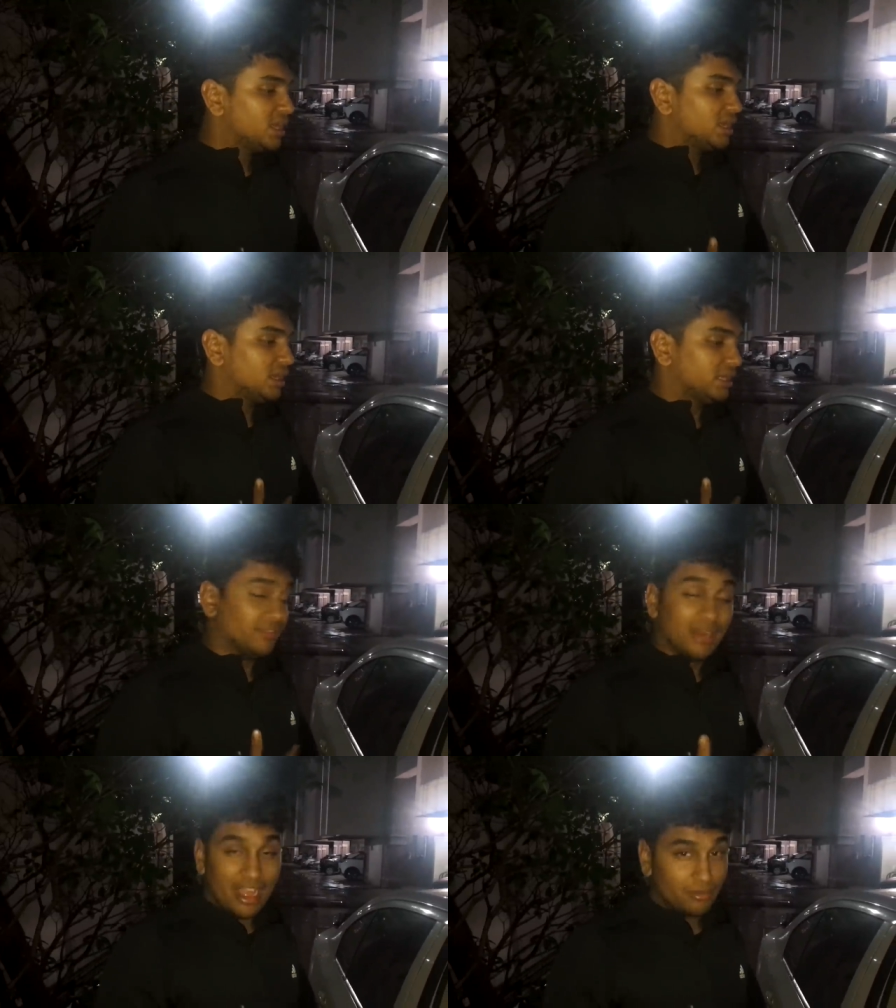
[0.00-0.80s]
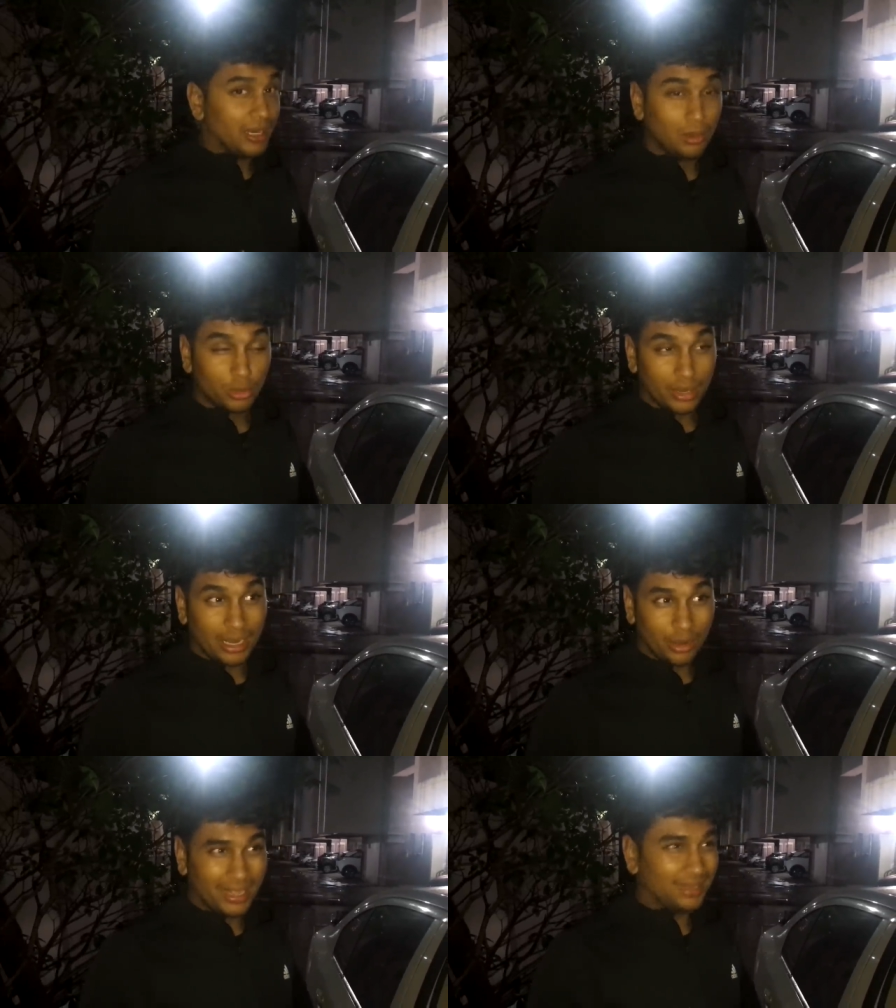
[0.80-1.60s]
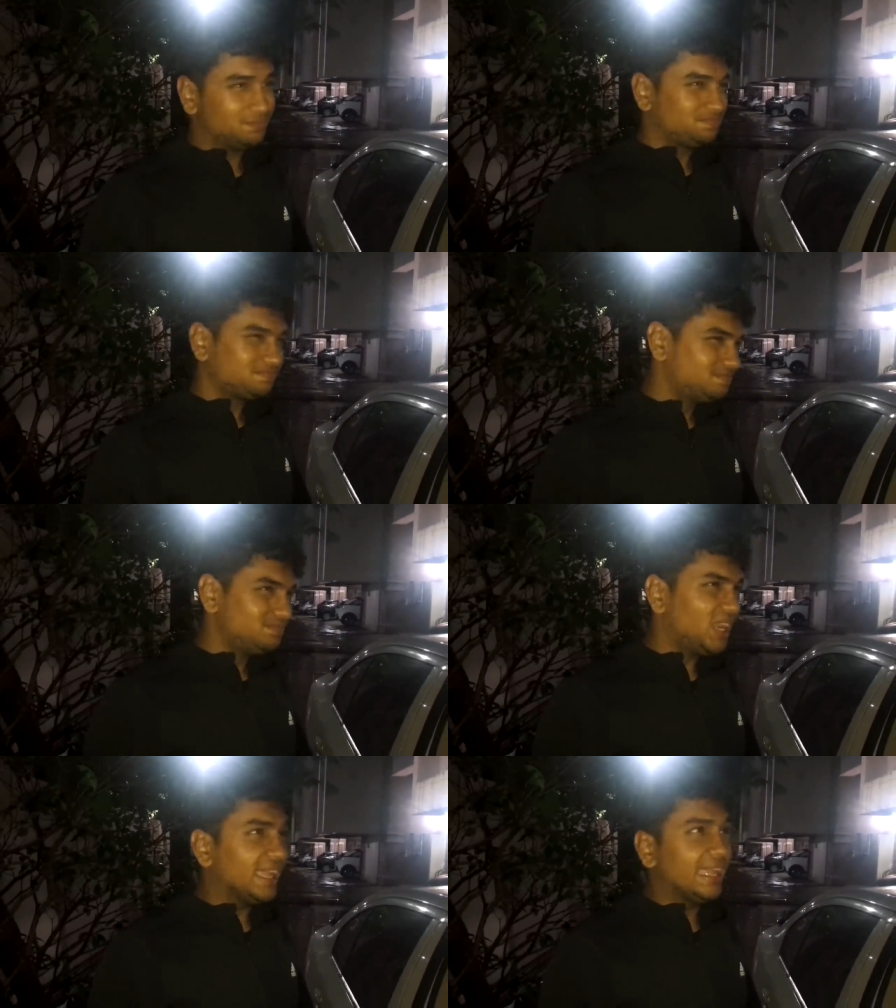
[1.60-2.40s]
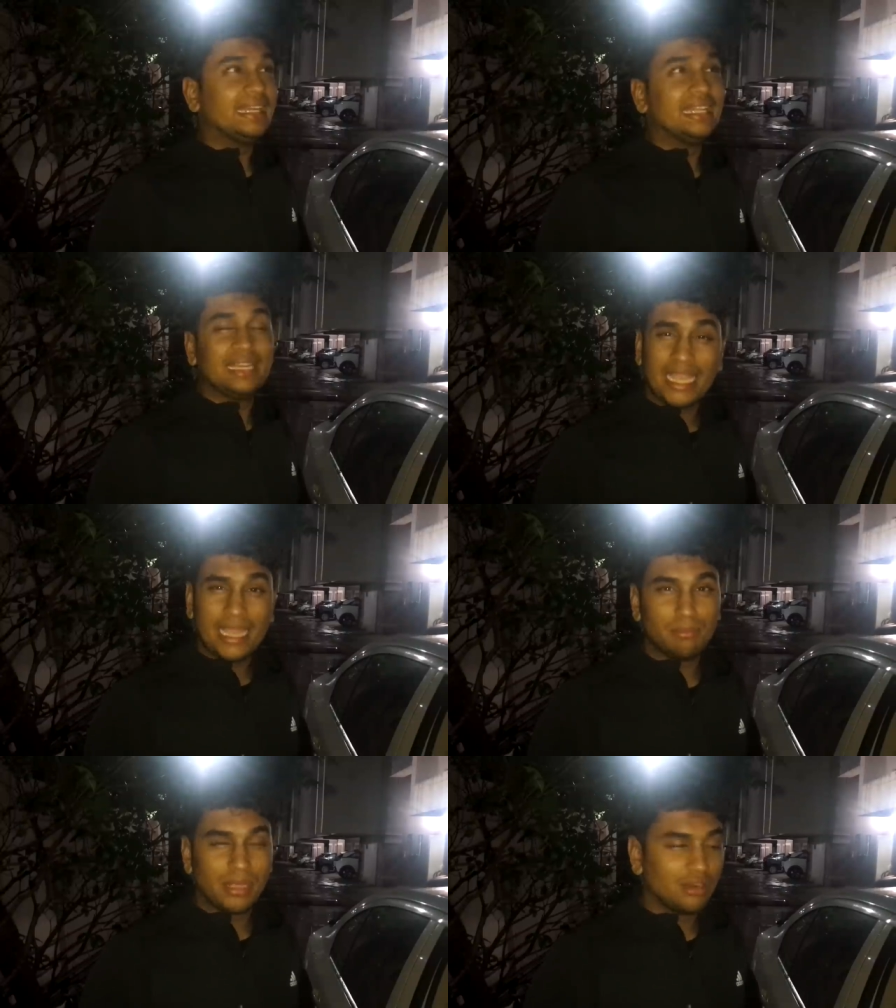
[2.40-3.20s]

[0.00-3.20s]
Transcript: Uh, even I have been able to get out like eighteen K M P L